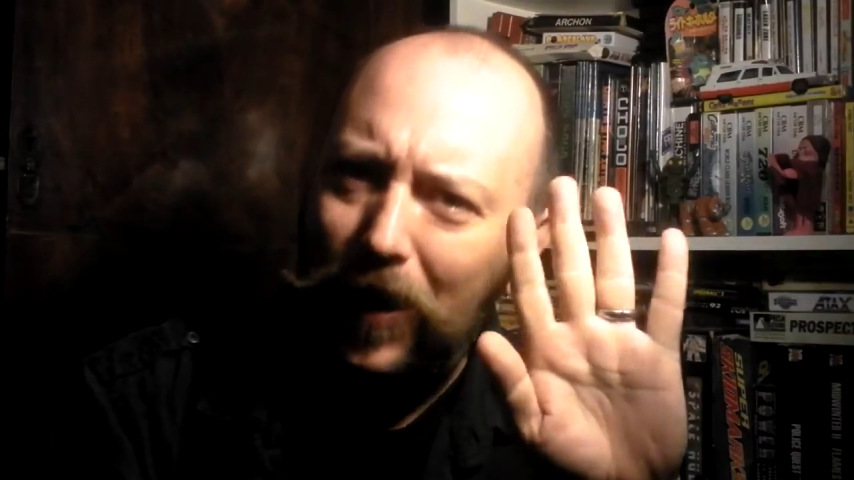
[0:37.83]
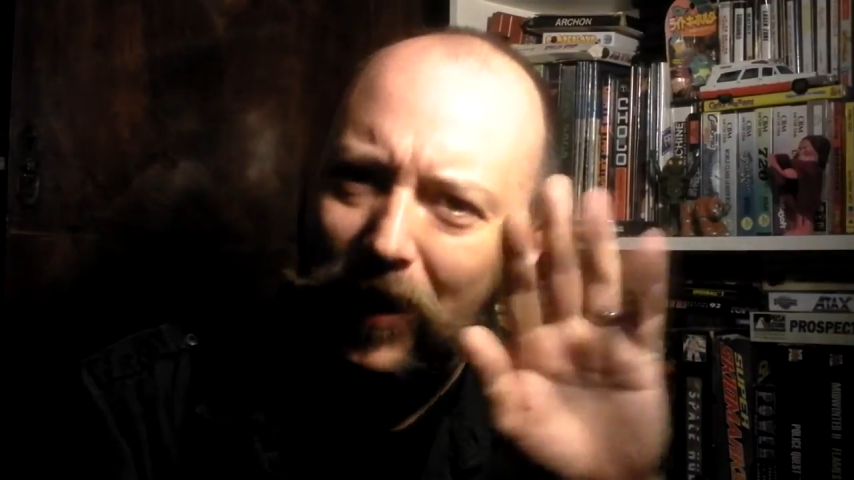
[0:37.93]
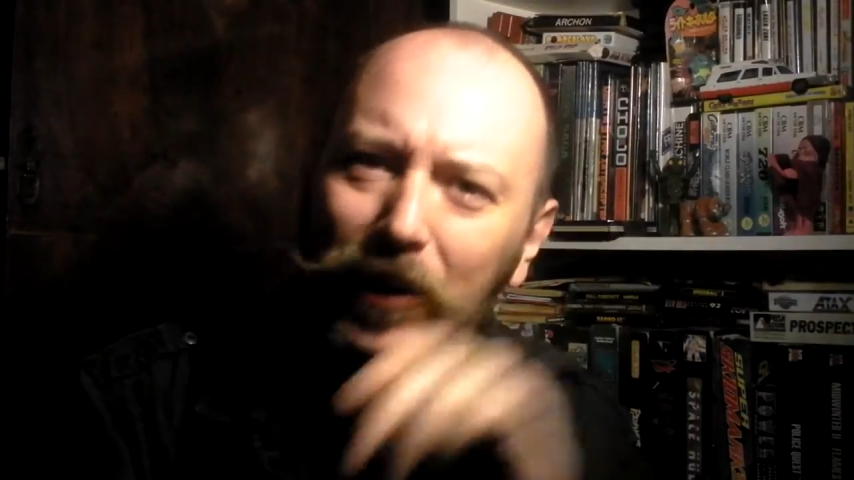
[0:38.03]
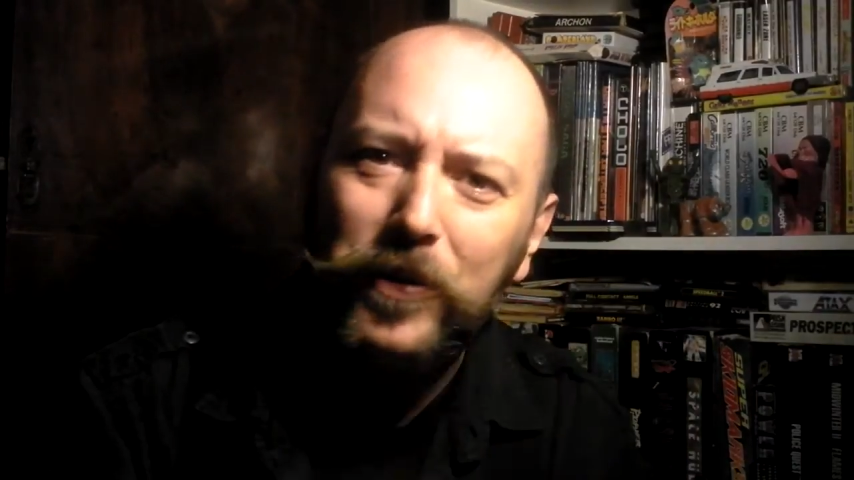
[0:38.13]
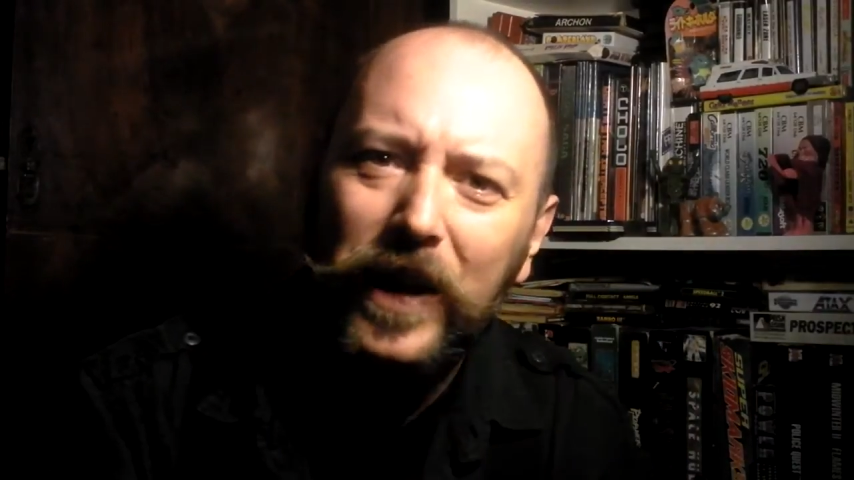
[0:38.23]

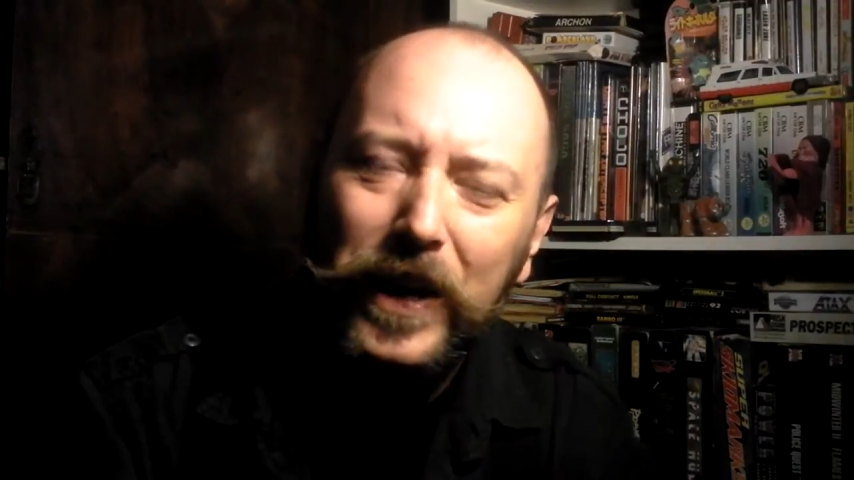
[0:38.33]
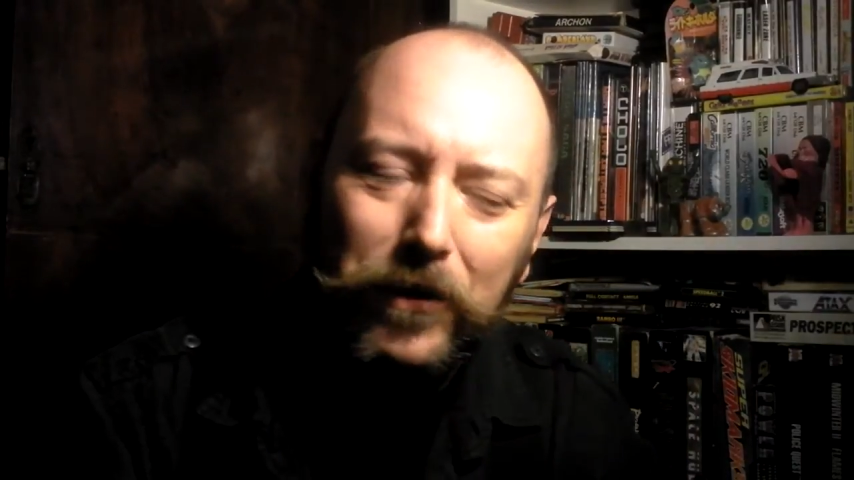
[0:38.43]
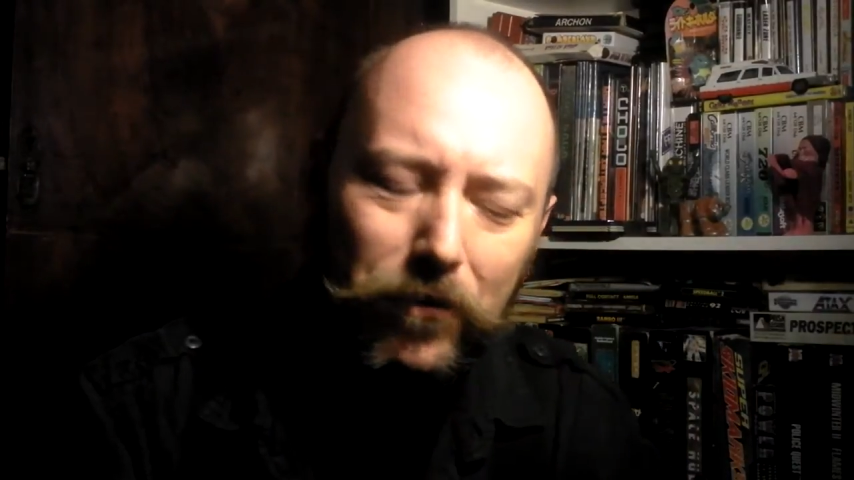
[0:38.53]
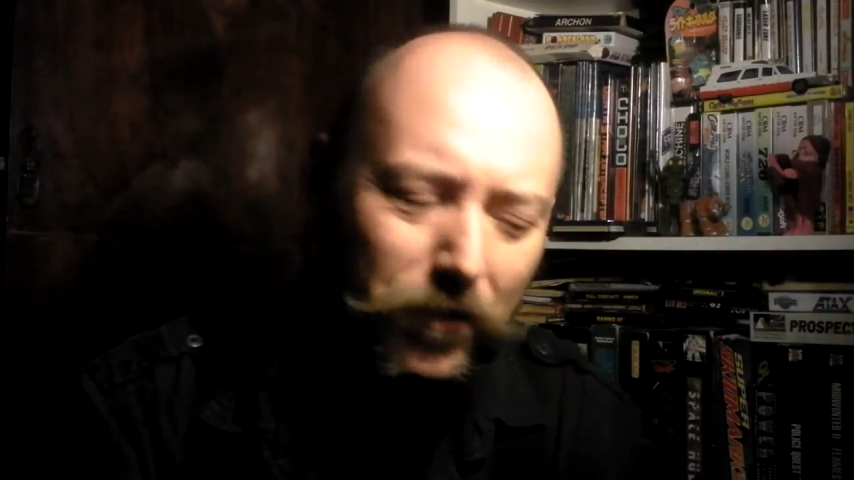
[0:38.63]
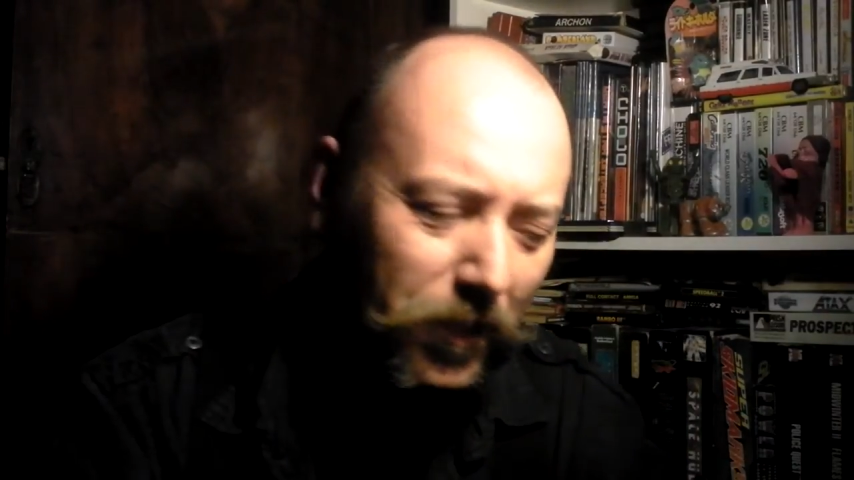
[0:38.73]
Hello, Dave.